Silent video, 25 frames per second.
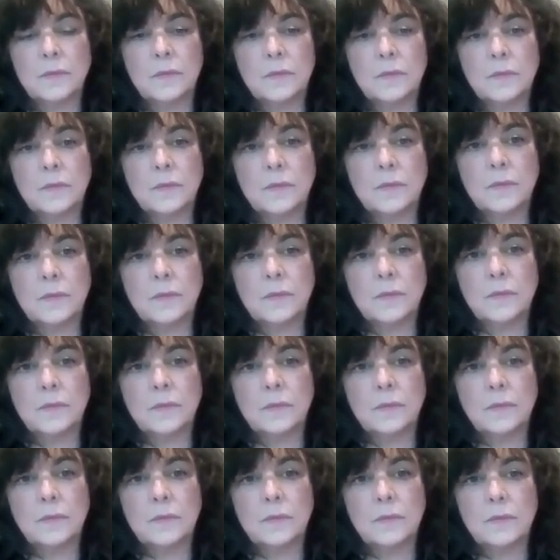
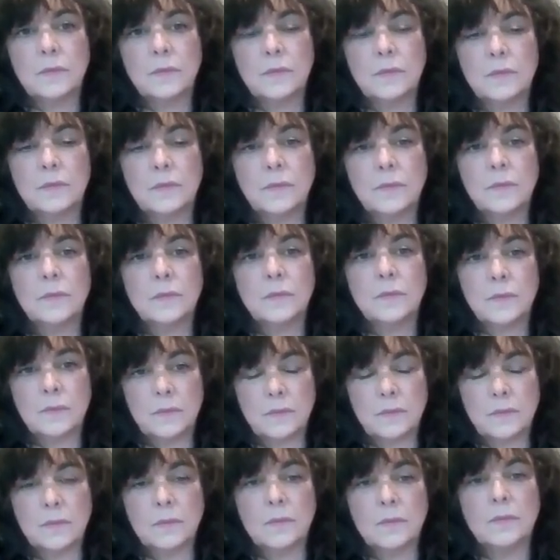
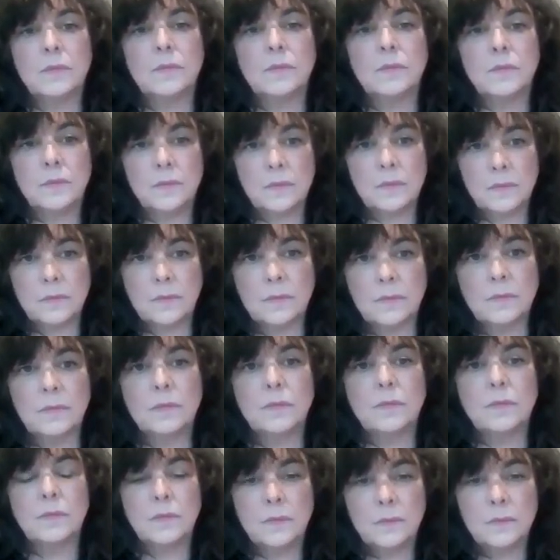
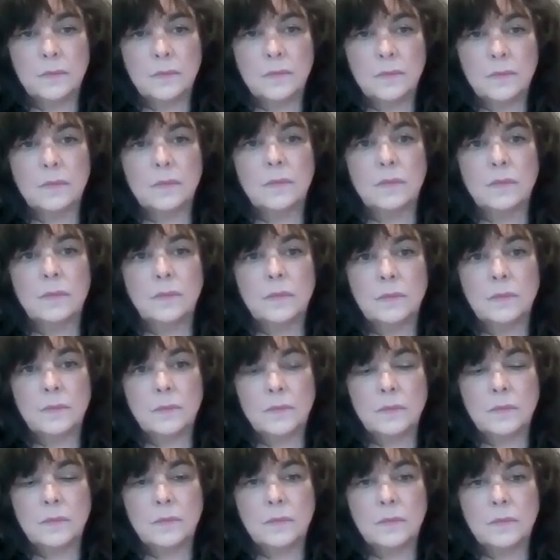
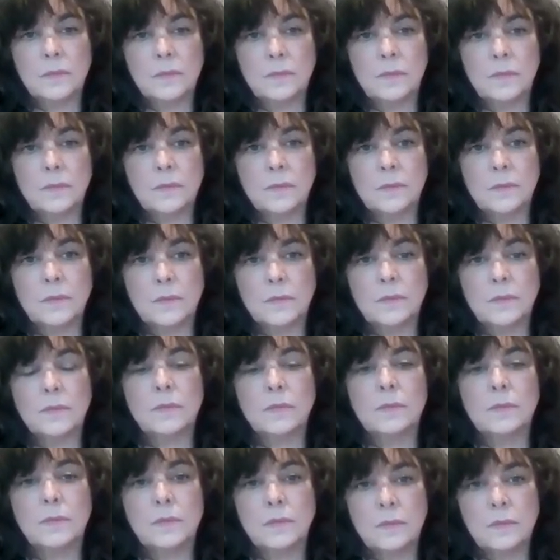
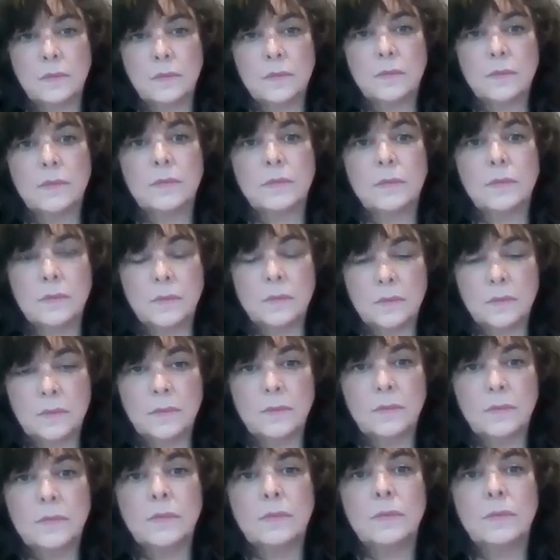
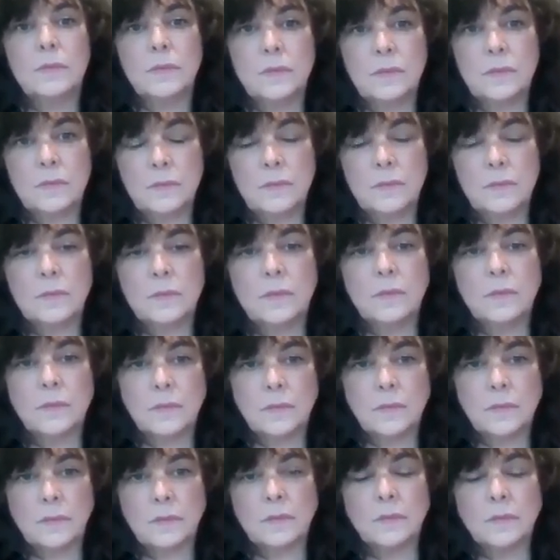
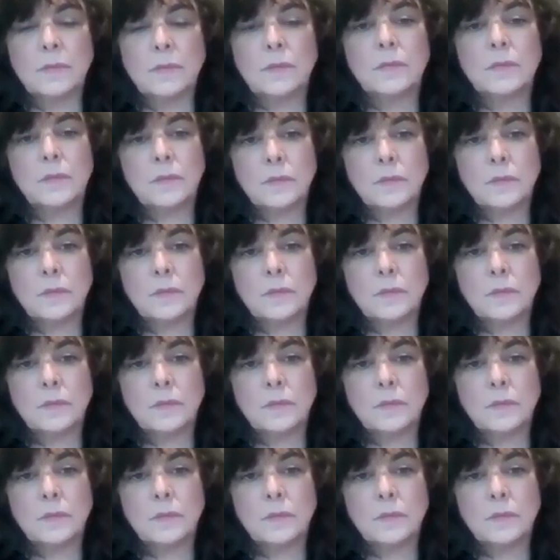No words are spoken by the person on screen.